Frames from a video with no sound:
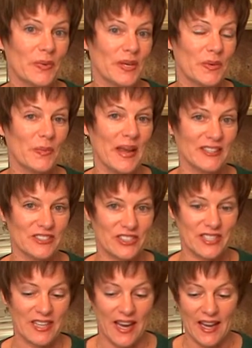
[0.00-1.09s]
Creek Ranch
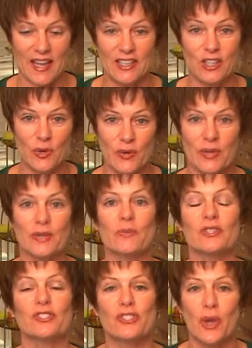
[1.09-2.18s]
today, and Lauren
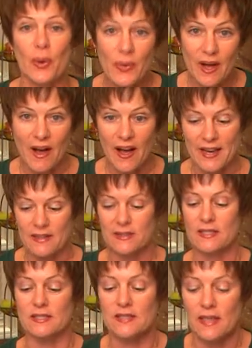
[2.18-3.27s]
was so kind
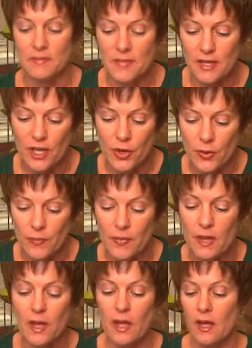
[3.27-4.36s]
to send me
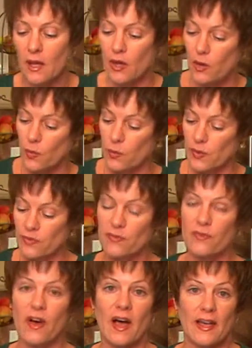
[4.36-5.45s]
home with
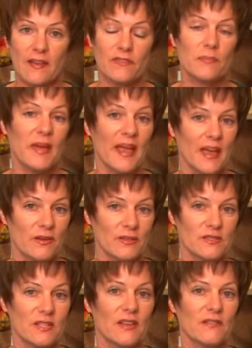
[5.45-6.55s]
5
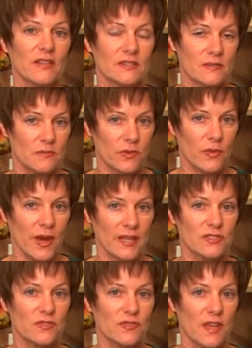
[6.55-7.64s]
pounds of his
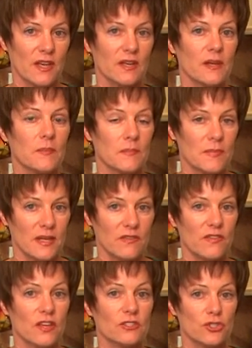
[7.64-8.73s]
grass-fed
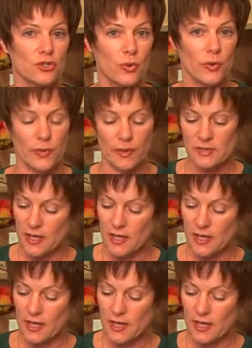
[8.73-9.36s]
beef short ribs.